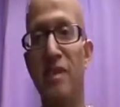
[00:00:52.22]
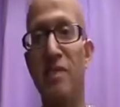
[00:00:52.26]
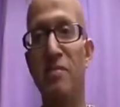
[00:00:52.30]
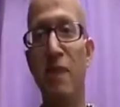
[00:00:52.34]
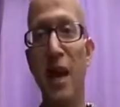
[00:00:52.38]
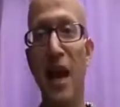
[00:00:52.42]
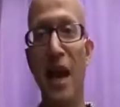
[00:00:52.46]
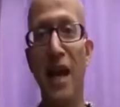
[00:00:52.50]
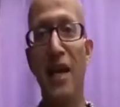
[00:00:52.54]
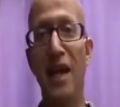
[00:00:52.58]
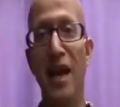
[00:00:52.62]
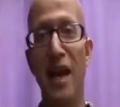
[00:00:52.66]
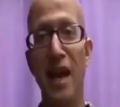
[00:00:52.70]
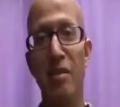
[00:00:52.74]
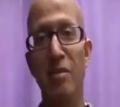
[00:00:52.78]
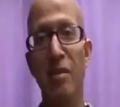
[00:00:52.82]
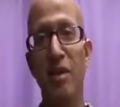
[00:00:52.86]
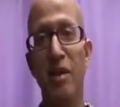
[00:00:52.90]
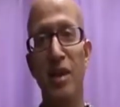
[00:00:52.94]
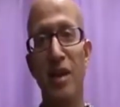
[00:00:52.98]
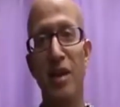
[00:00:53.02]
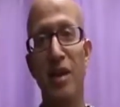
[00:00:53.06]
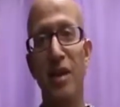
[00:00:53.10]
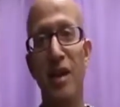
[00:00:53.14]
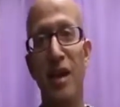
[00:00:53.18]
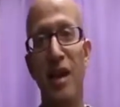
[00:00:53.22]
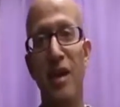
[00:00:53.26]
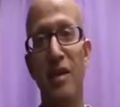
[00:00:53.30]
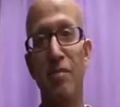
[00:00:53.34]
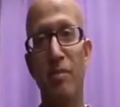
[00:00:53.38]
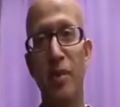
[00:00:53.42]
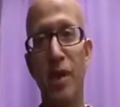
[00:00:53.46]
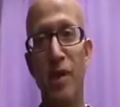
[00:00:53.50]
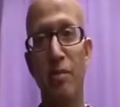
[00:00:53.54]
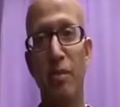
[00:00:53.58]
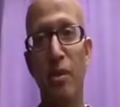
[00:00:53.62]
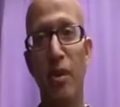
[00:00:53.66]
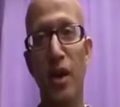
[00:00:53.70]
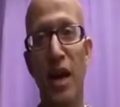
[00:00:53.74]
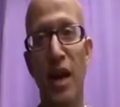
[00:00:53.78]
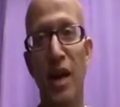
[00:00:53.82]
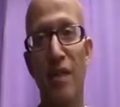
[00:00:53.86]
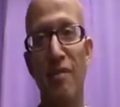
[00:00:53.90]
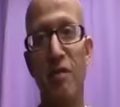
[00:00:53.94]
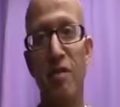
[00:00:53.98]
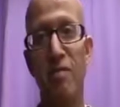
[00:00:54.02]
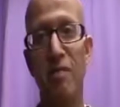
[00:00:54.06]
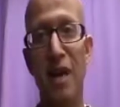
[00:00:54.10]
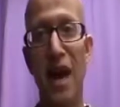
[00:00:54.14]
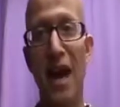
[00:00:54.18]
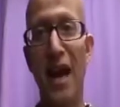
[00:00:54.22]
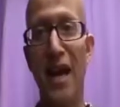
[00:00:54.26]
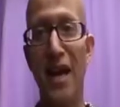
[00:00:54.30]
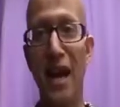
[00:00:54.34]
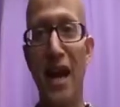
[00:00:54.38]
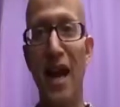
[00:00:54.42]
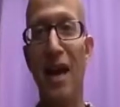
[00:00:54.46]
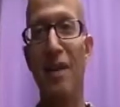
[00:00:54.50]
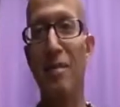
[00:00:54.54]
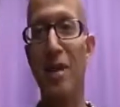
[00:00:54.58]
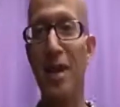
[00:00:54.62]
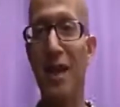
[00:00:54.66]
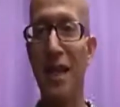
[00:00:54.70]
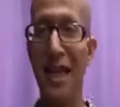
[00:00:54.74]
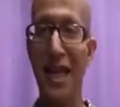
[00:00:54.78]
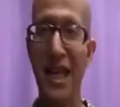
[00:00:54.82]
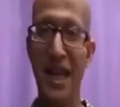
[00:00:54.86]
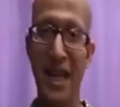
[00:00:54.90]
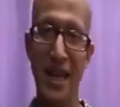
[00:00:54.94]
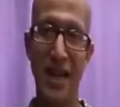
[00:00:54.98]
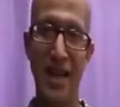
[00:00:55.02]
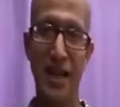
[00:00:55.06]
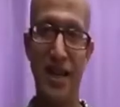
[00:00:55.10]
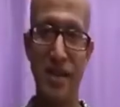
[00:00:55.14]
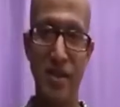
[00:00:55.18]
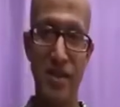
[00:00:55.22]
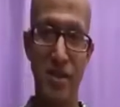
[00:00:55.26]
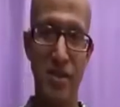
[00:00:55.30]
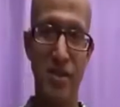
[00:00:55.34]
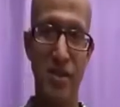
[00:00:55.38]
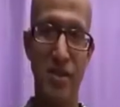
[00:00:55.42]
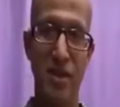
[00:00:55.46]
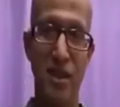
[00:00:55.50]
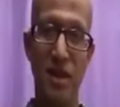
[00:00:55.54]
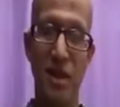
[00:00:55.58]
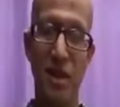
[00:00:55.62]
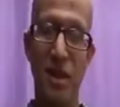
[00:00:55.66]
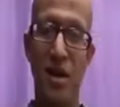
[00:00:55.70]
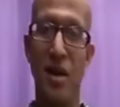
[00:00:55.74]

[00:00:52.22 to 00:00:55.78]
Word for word: this bad habit that a lot of people have. The bad habit is